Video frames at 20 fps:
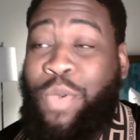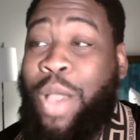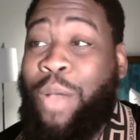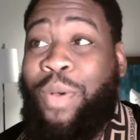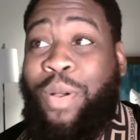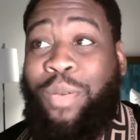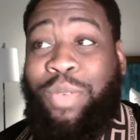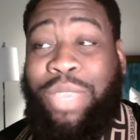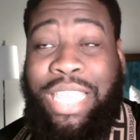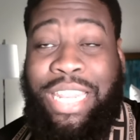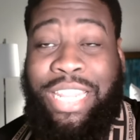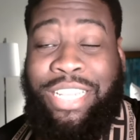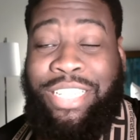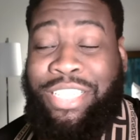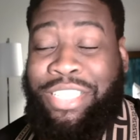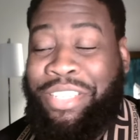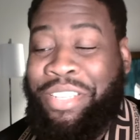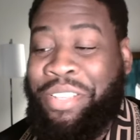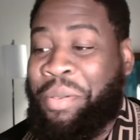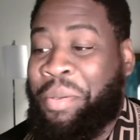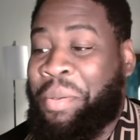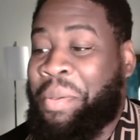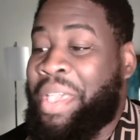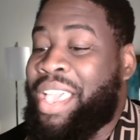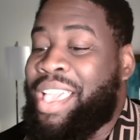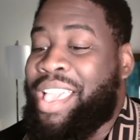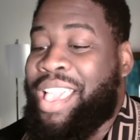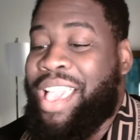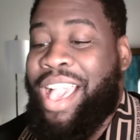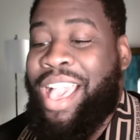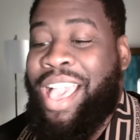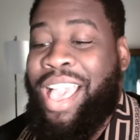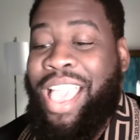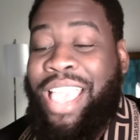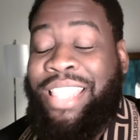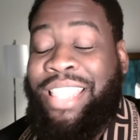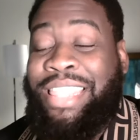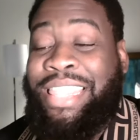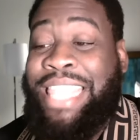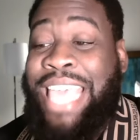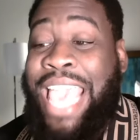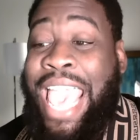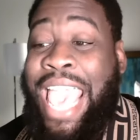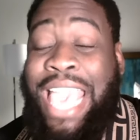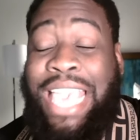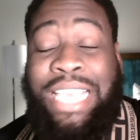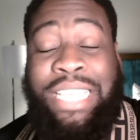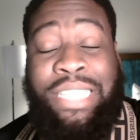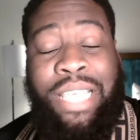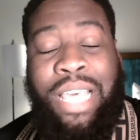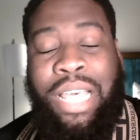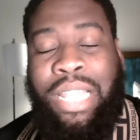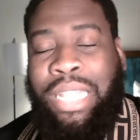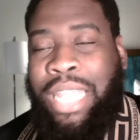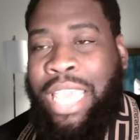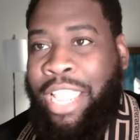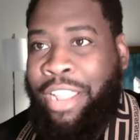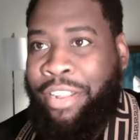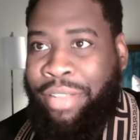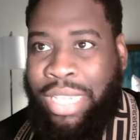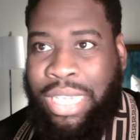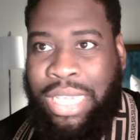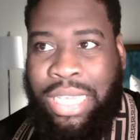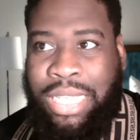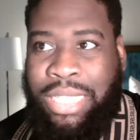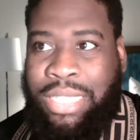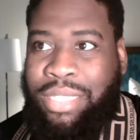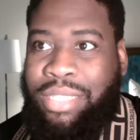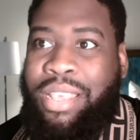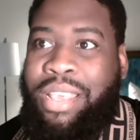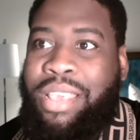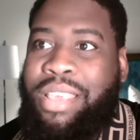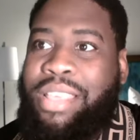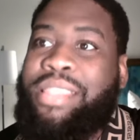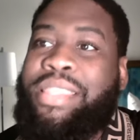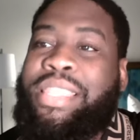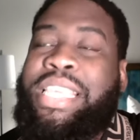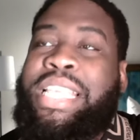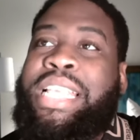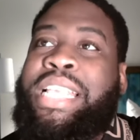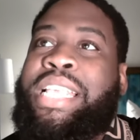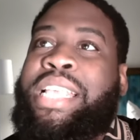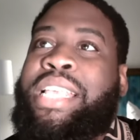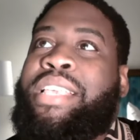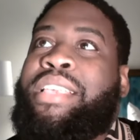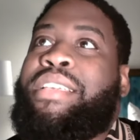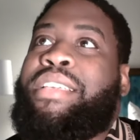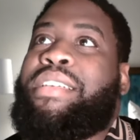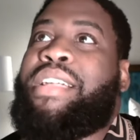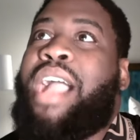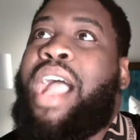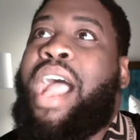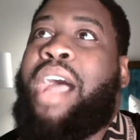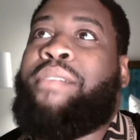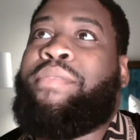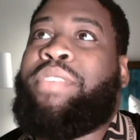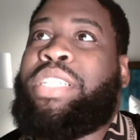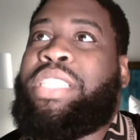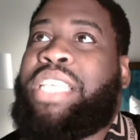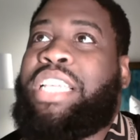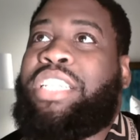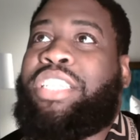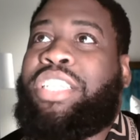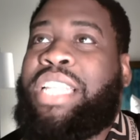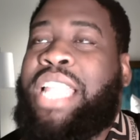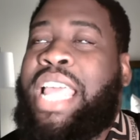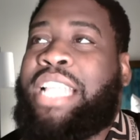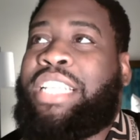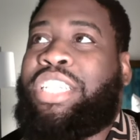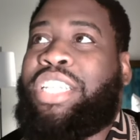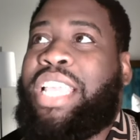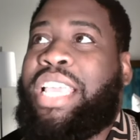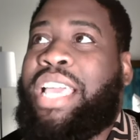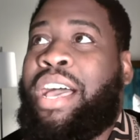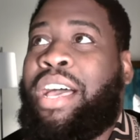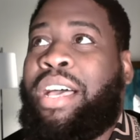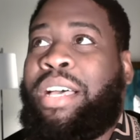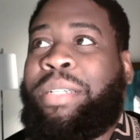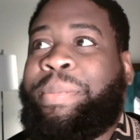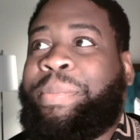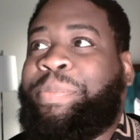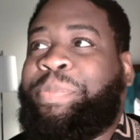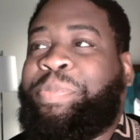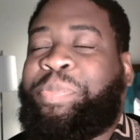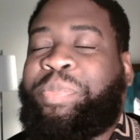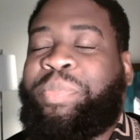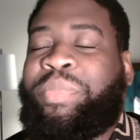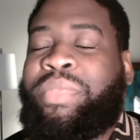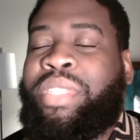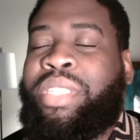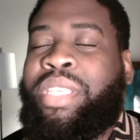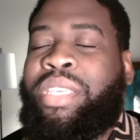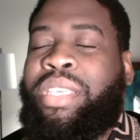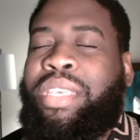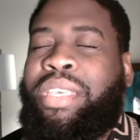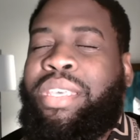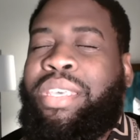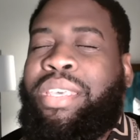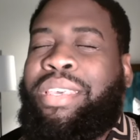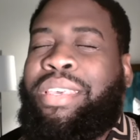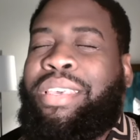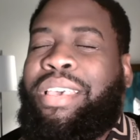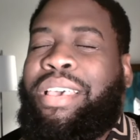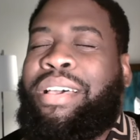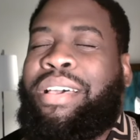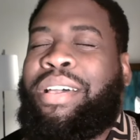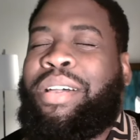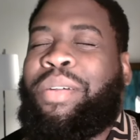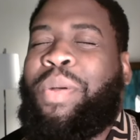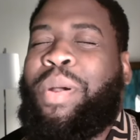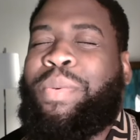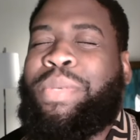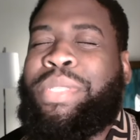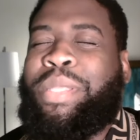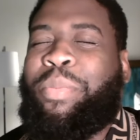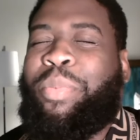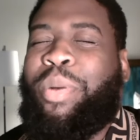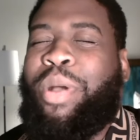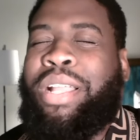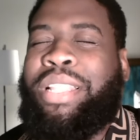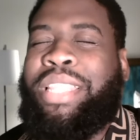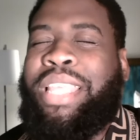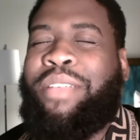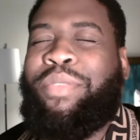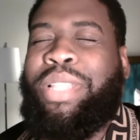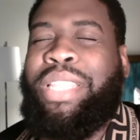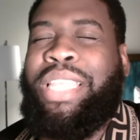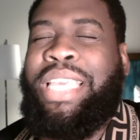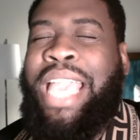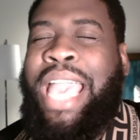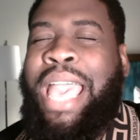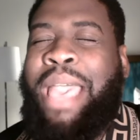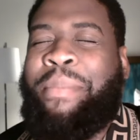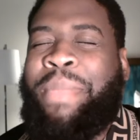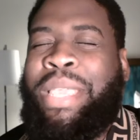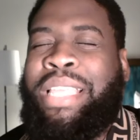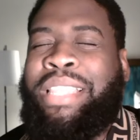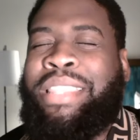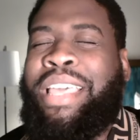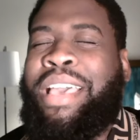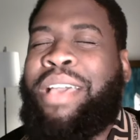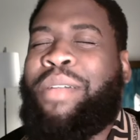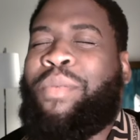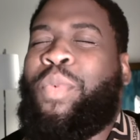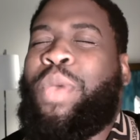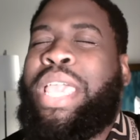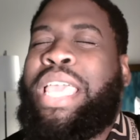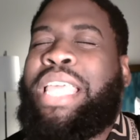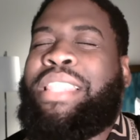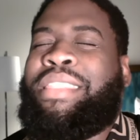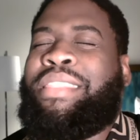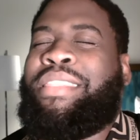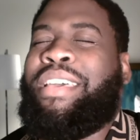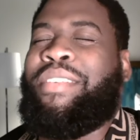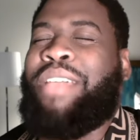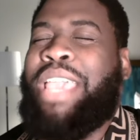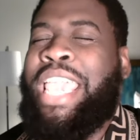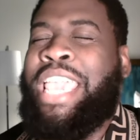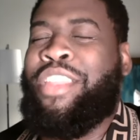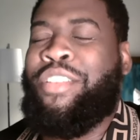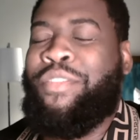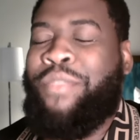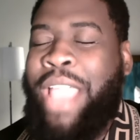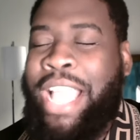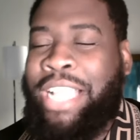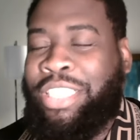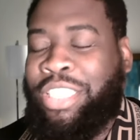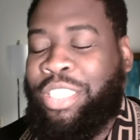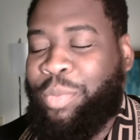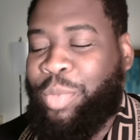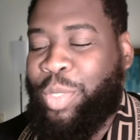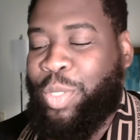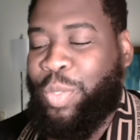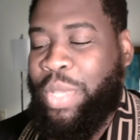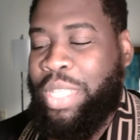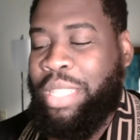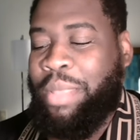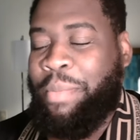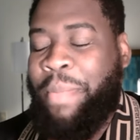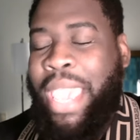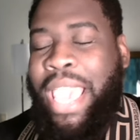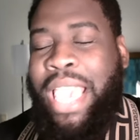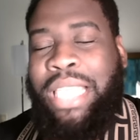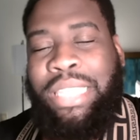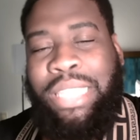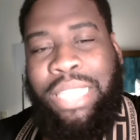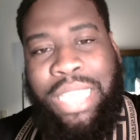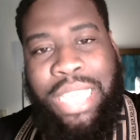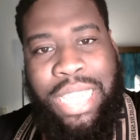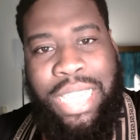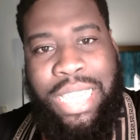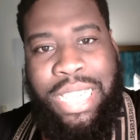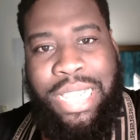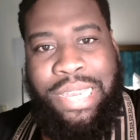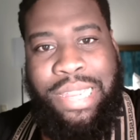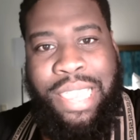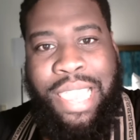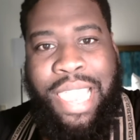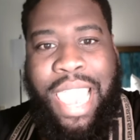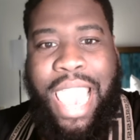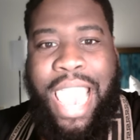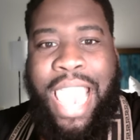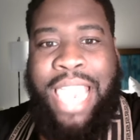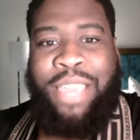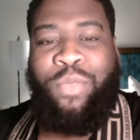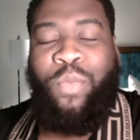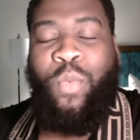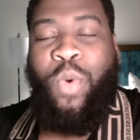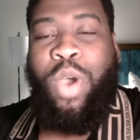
I won't get into. Oh yes, that is hilarious. The conversation that she um. Oh, what was the part that really got me? That went the interactions between the main lead and